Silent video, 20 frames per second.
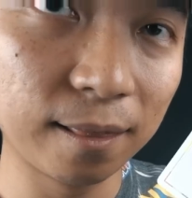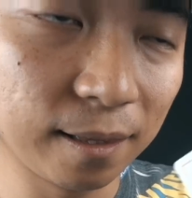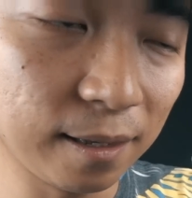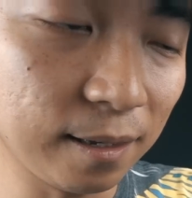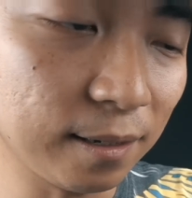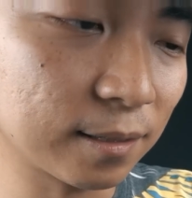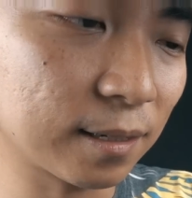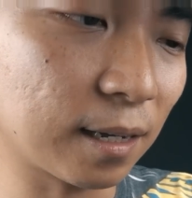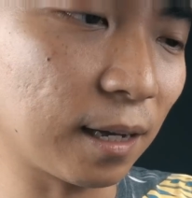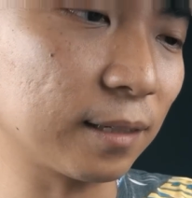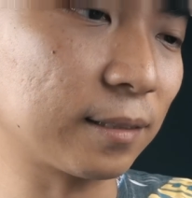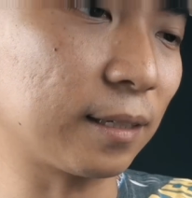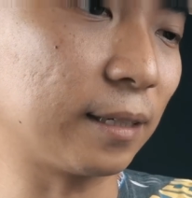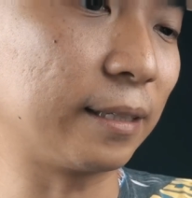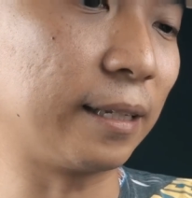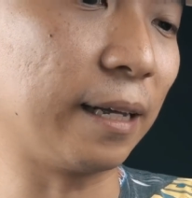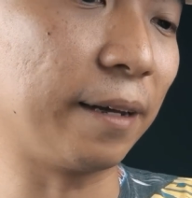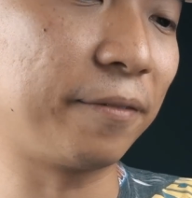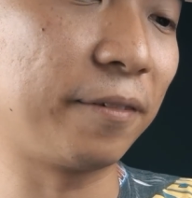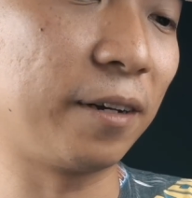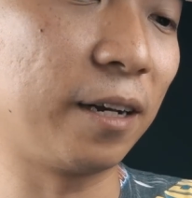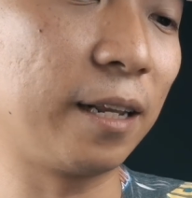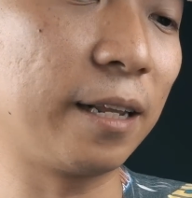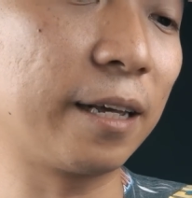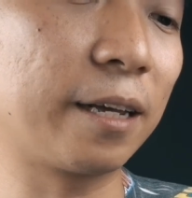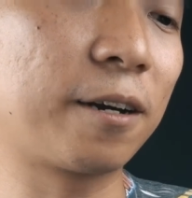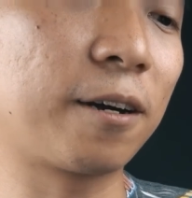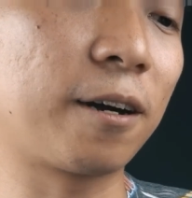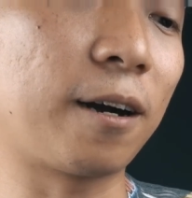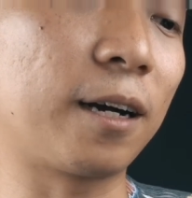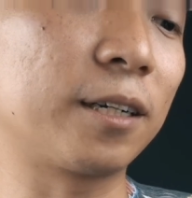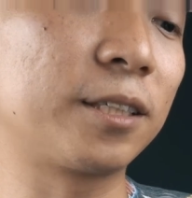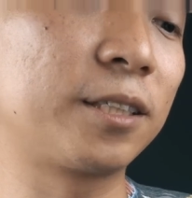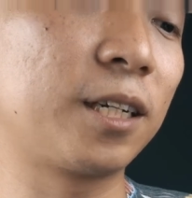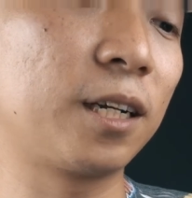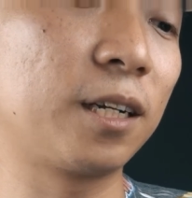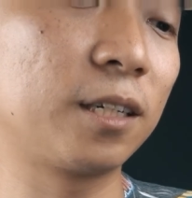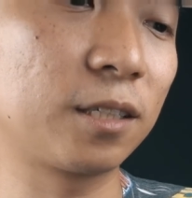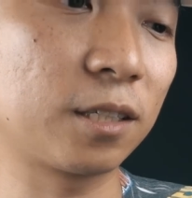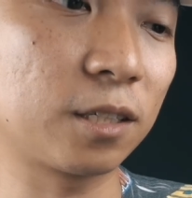these cards are definitely
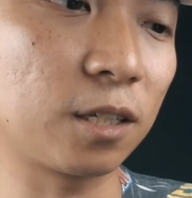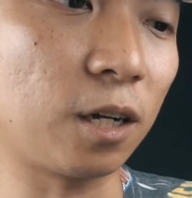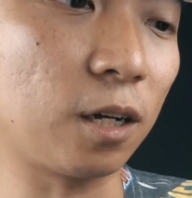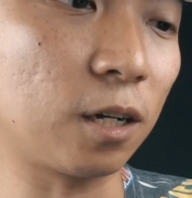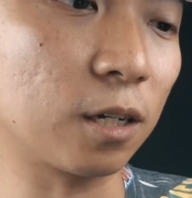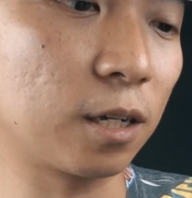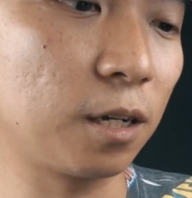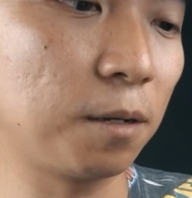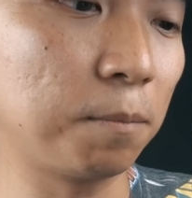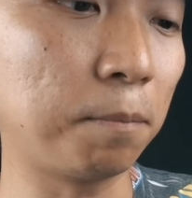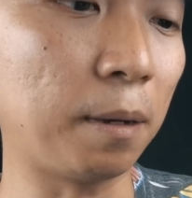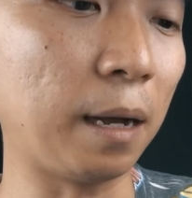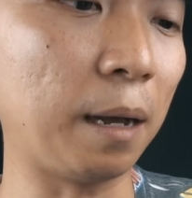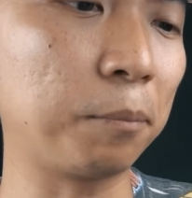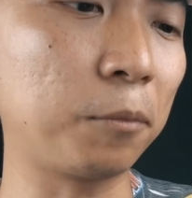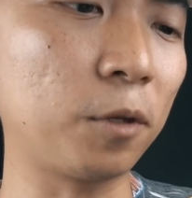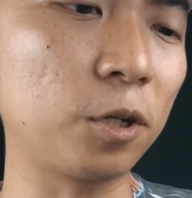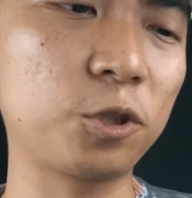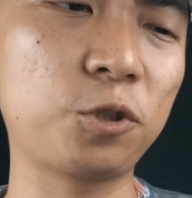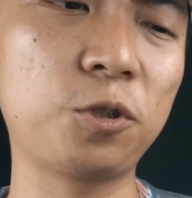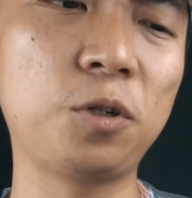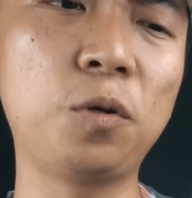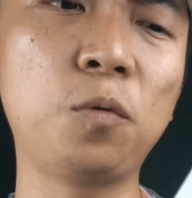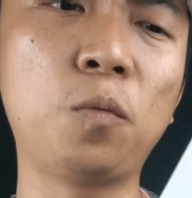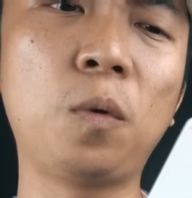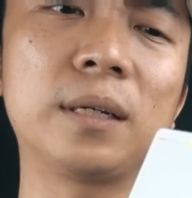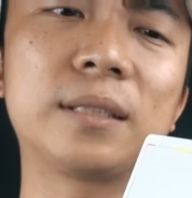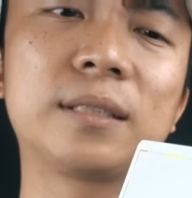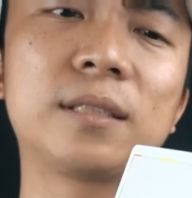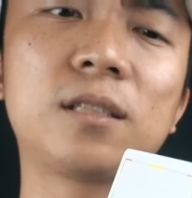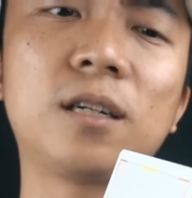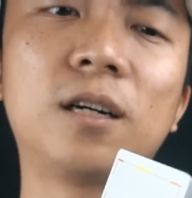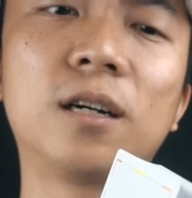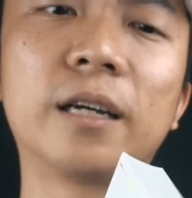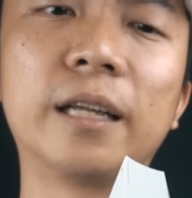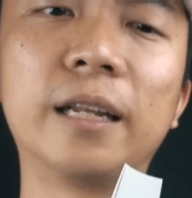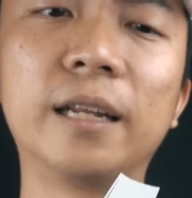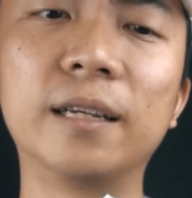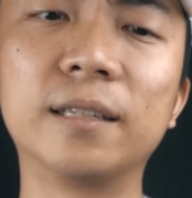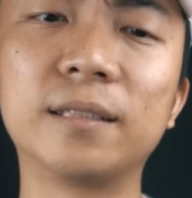Crush stock, but I'm not sure what stock
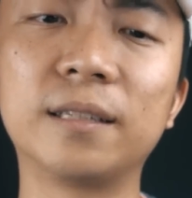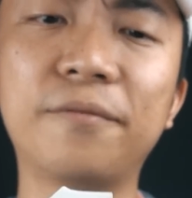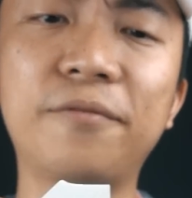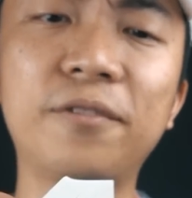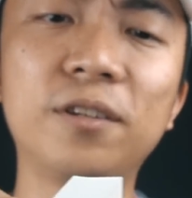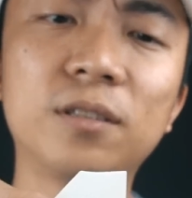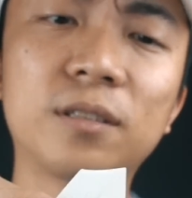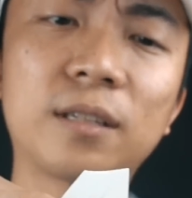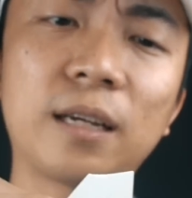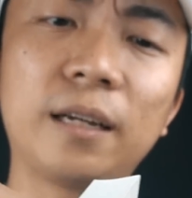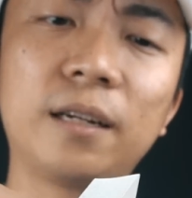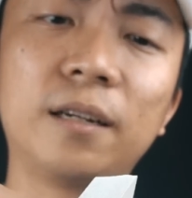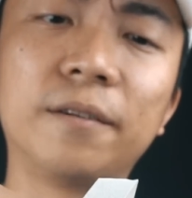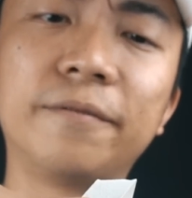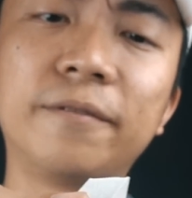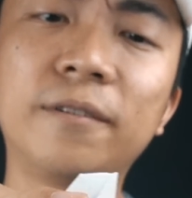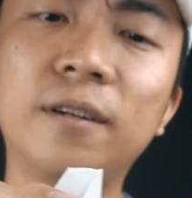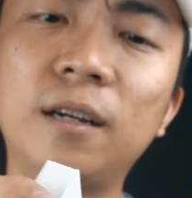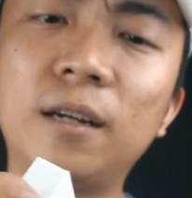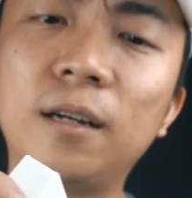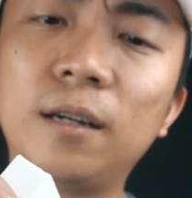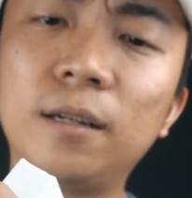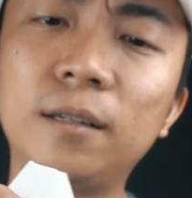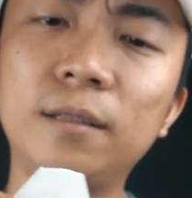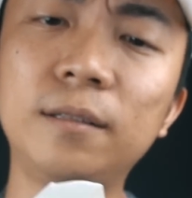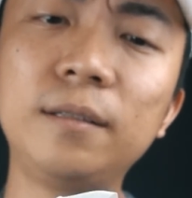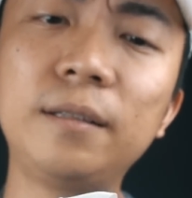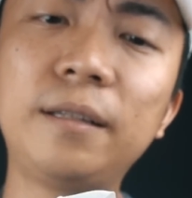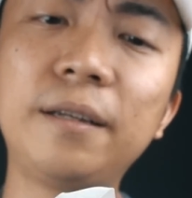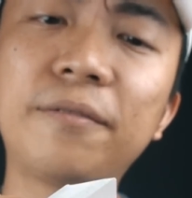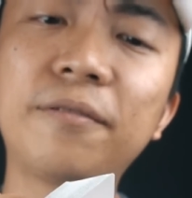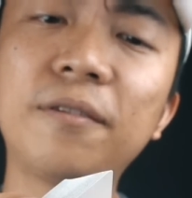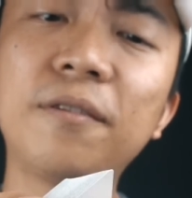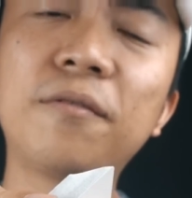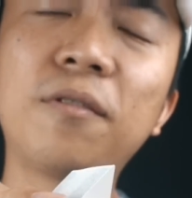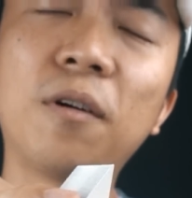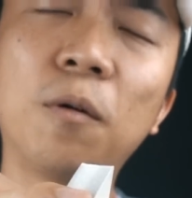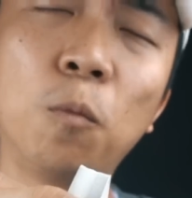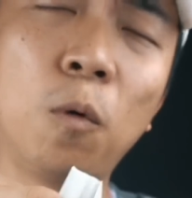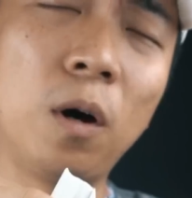it is. It feels kind of
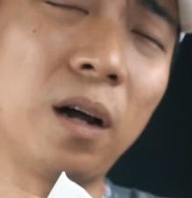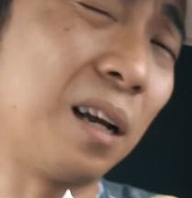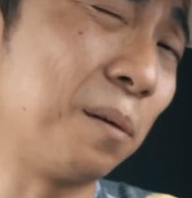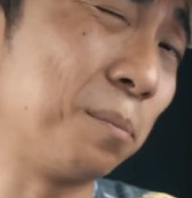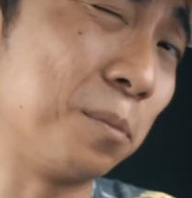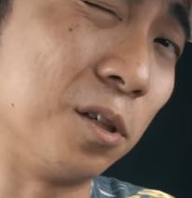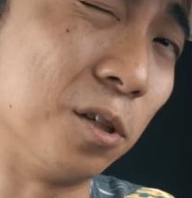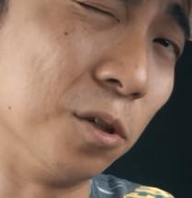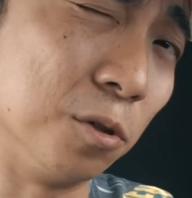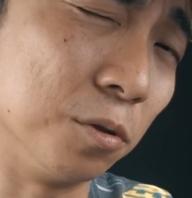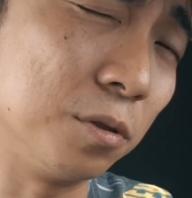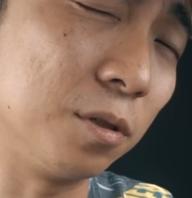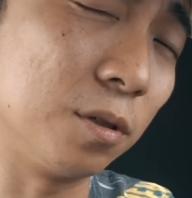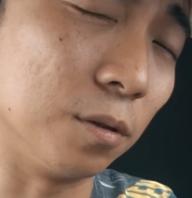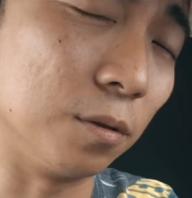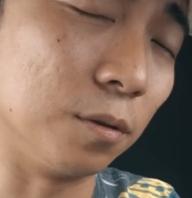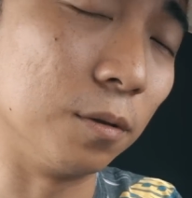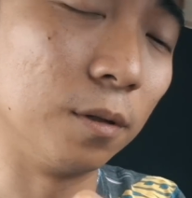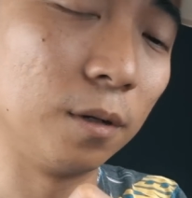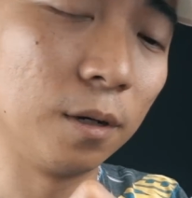different from what I'm used to.